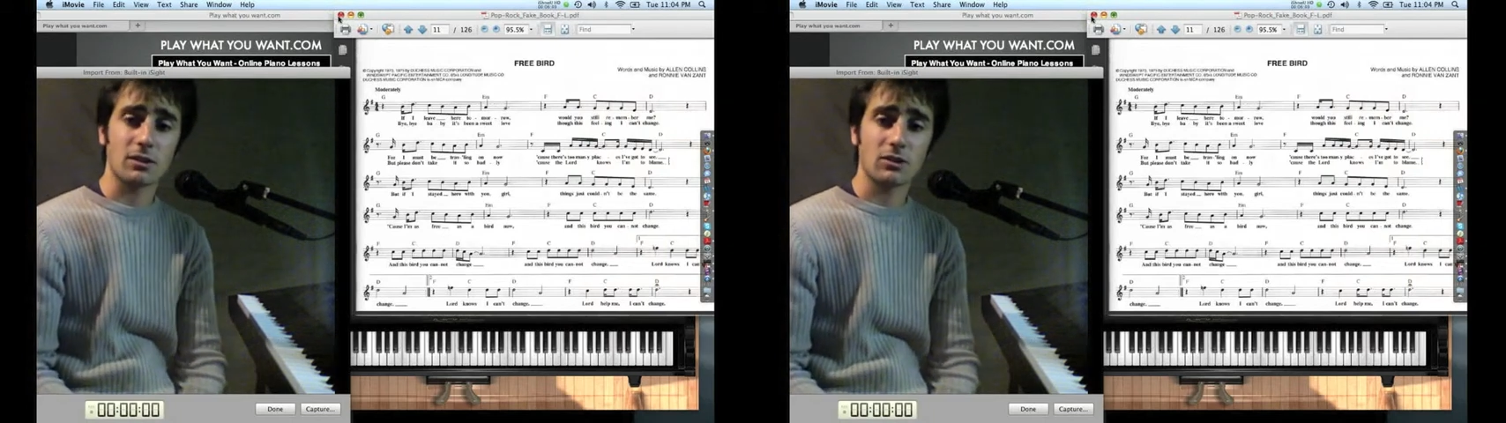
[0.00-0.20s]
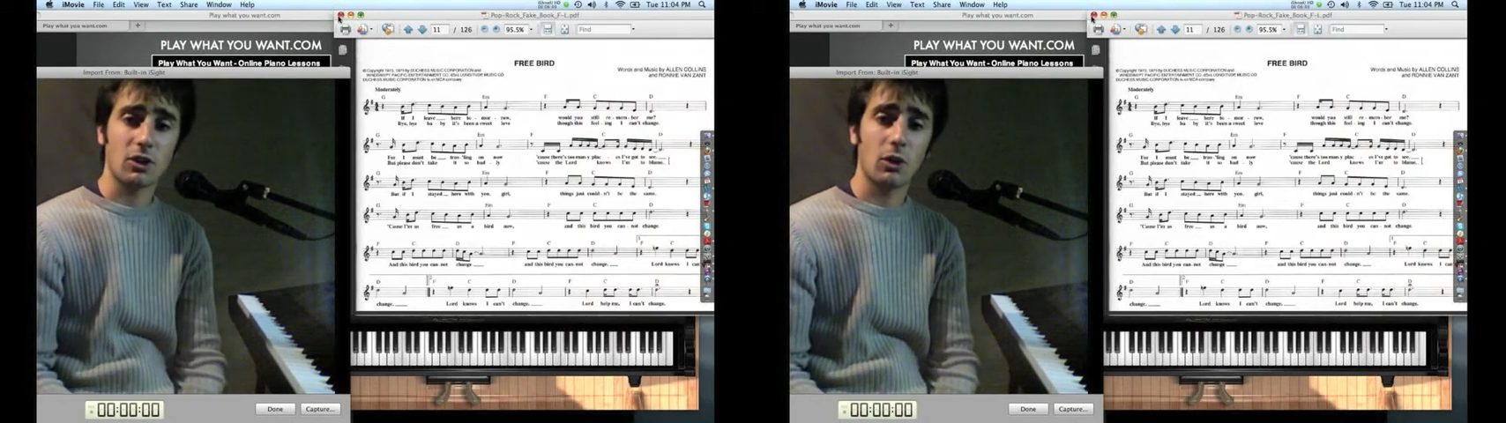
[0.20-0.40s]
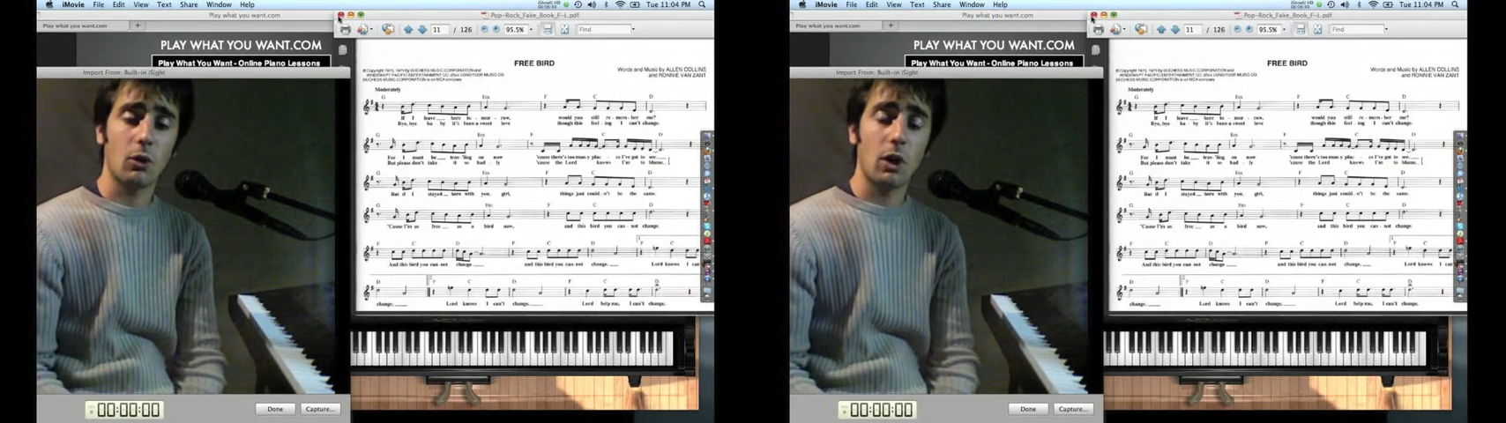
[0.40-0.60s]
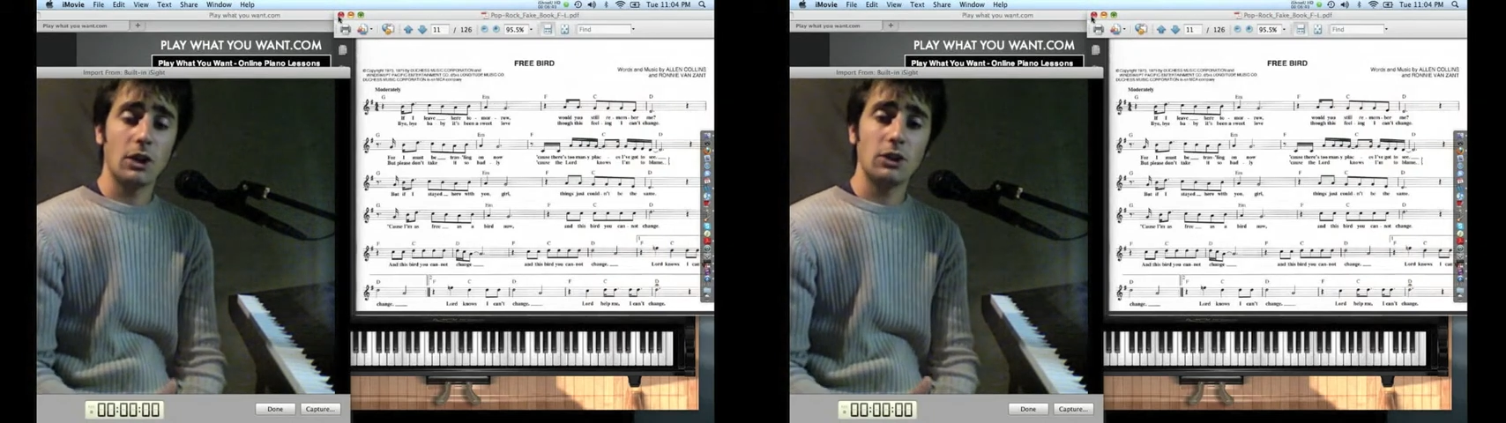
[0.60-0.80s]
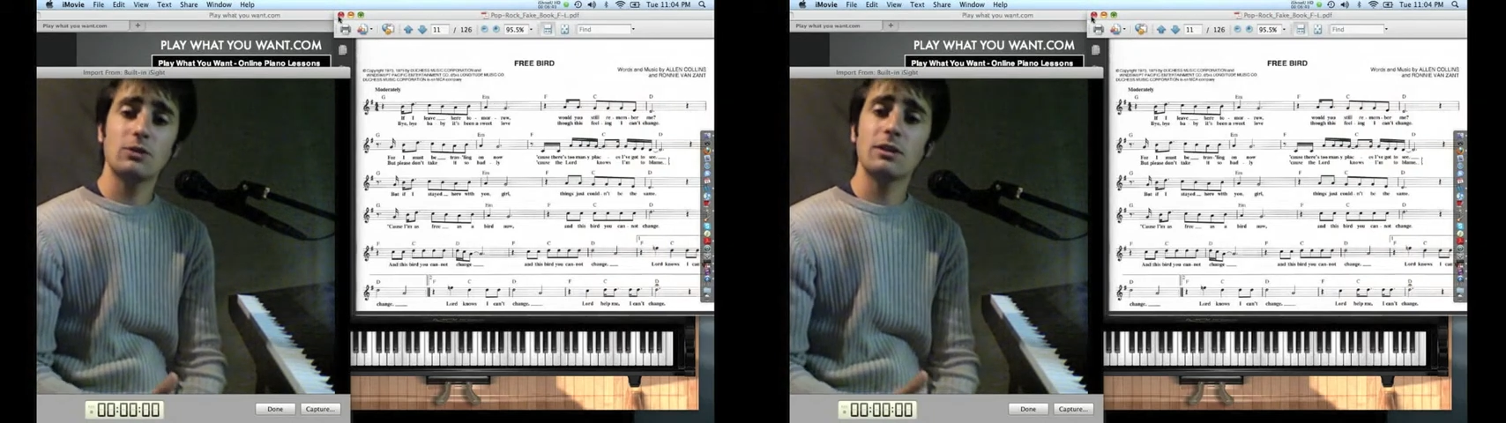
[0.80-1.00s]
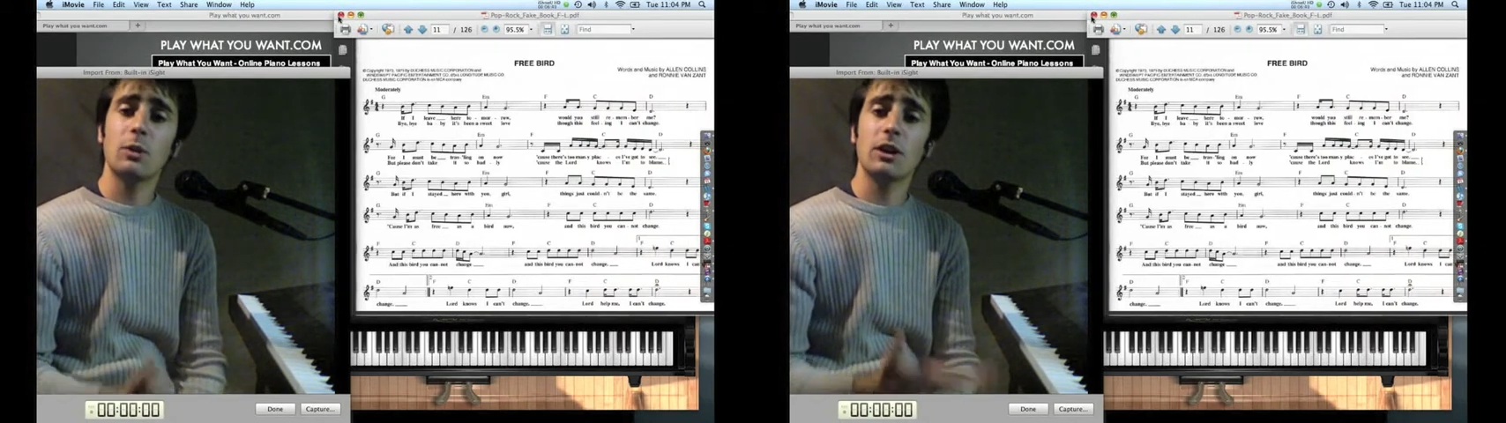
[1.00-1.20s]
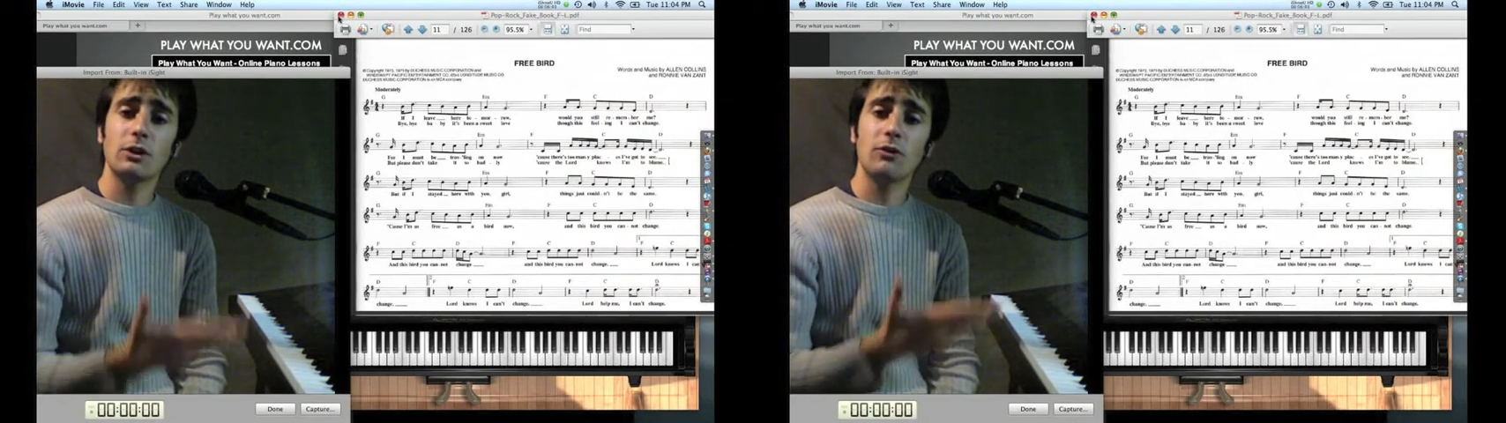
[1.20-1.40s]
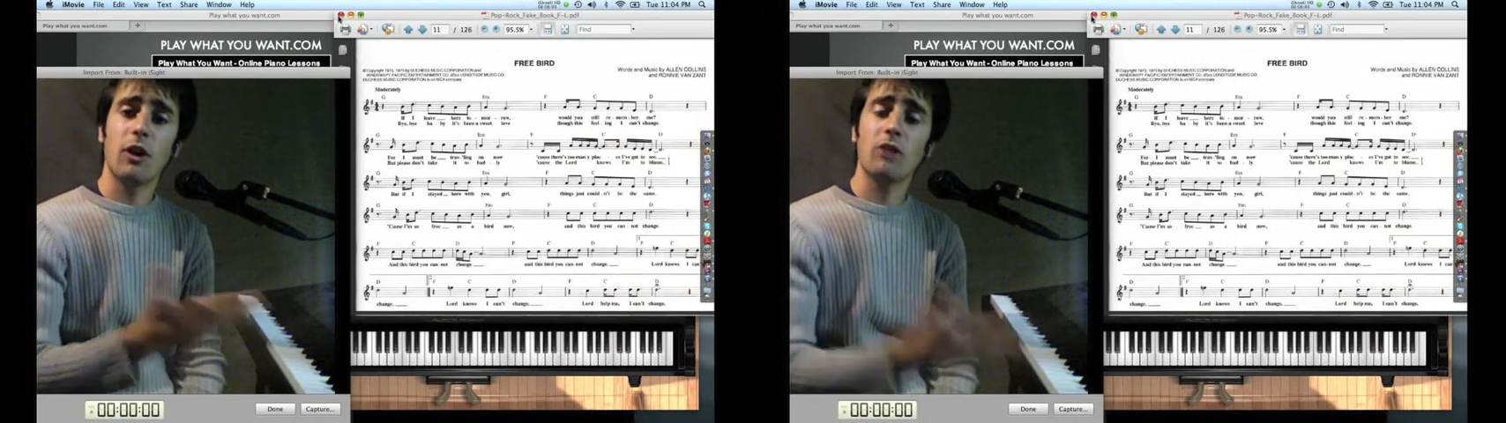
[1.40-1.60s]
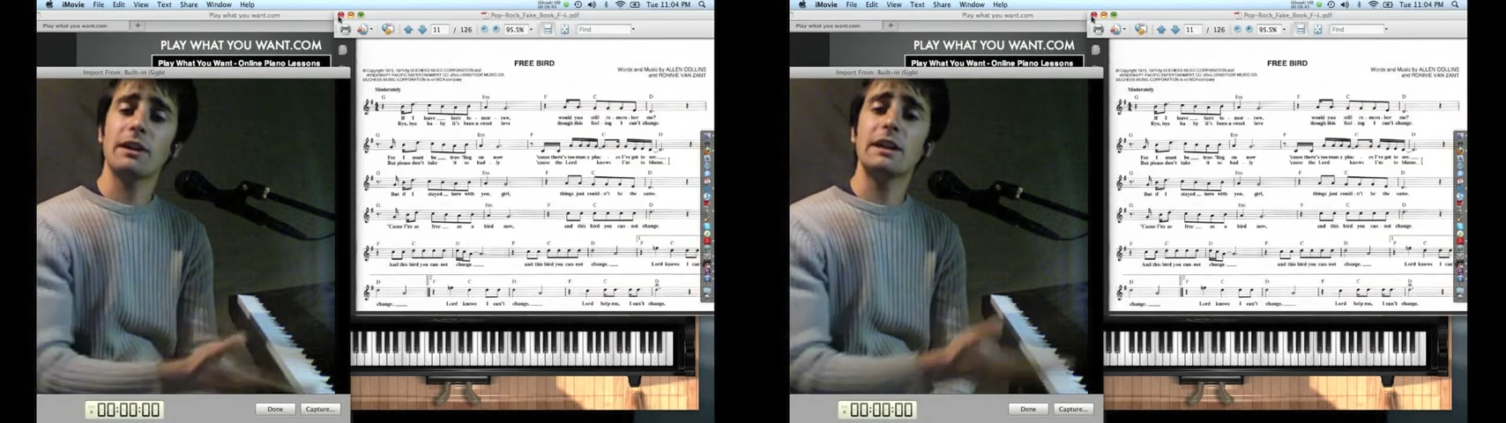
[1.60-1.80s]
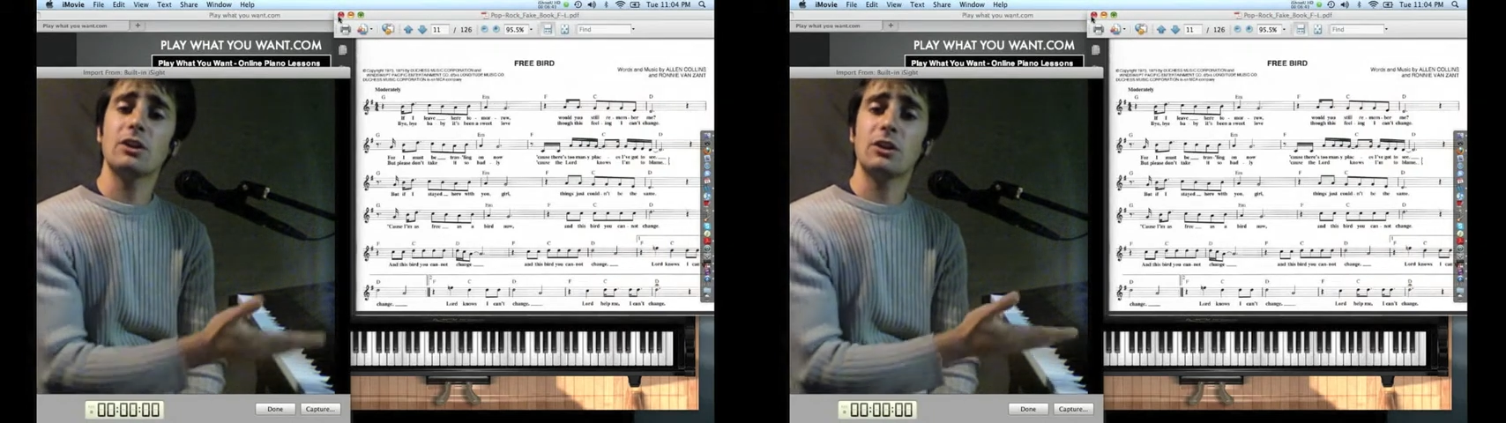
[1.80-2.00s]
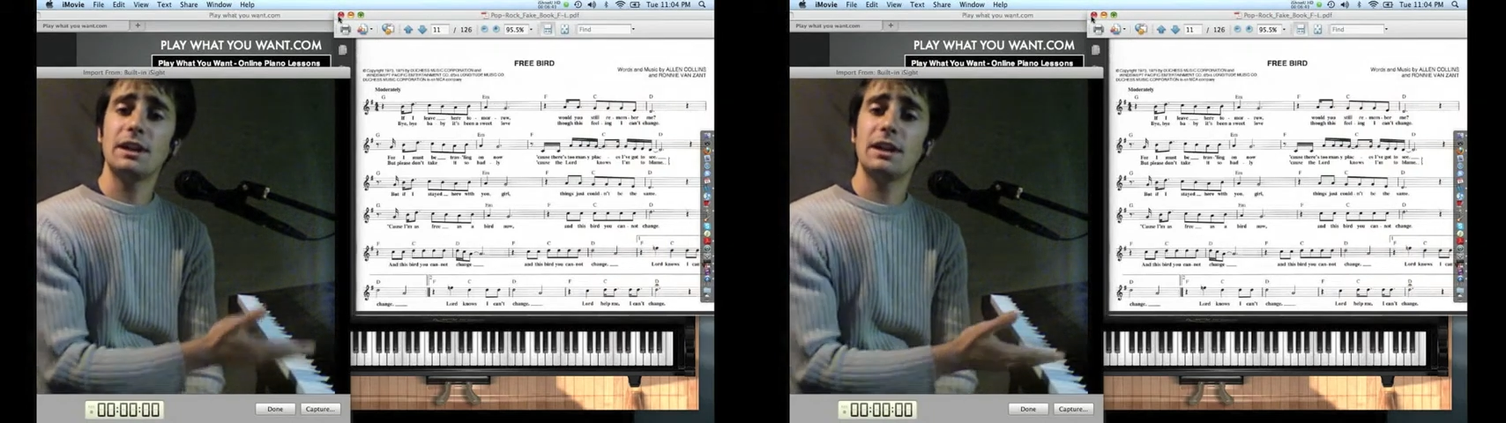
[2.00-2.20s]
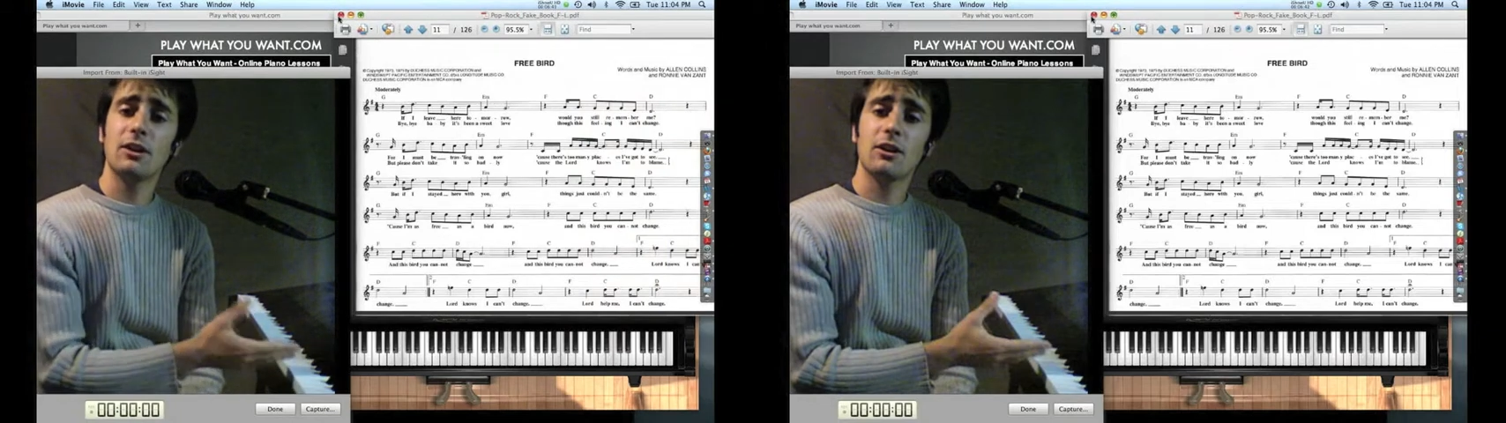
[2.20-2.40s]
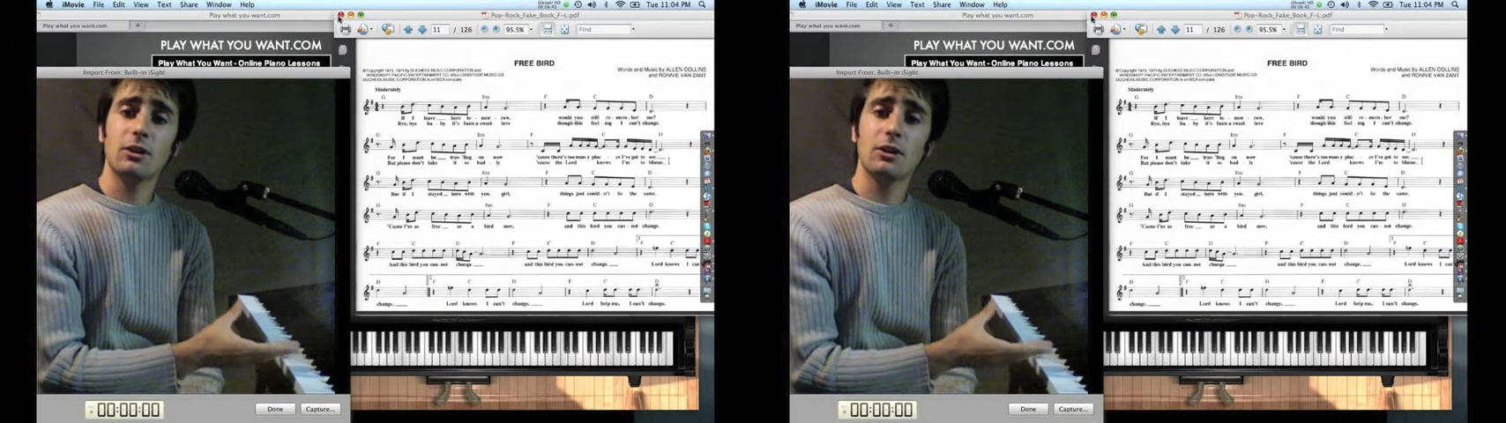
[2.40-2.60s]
So using what you've already learned here,